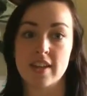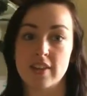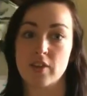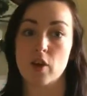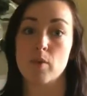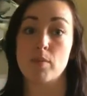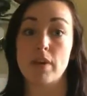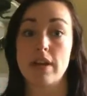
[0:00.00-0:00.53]

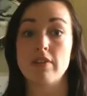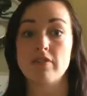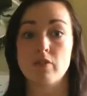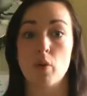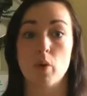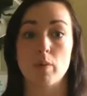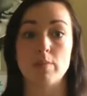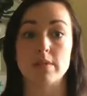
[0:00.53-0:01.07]
There are many
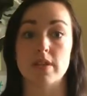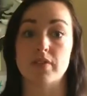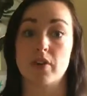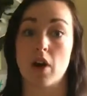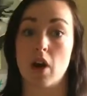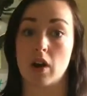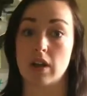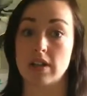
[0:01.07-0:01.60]
forms of
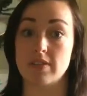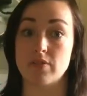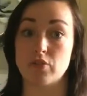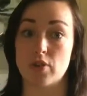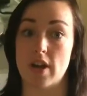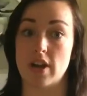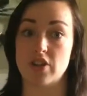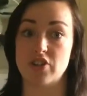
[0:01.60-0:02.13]
cognitive
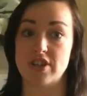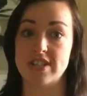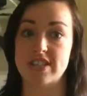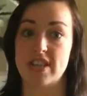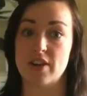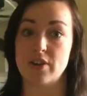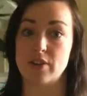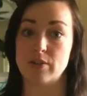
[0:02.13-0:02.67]
strategies
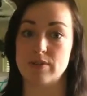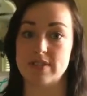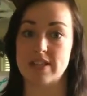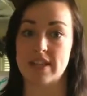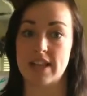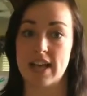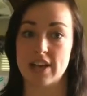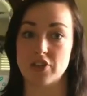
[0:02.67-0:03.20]
that are used in
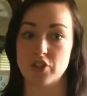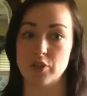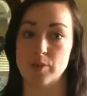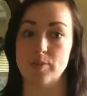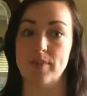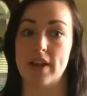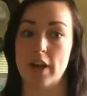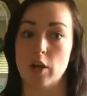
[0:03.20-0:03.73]
the
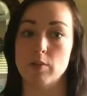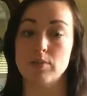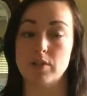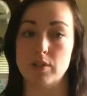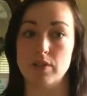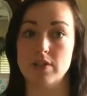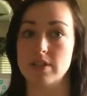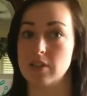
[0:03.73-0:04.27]
classroom that help
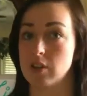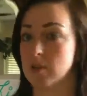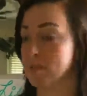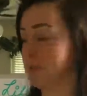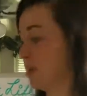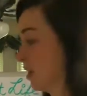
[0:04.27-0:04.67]
students learn.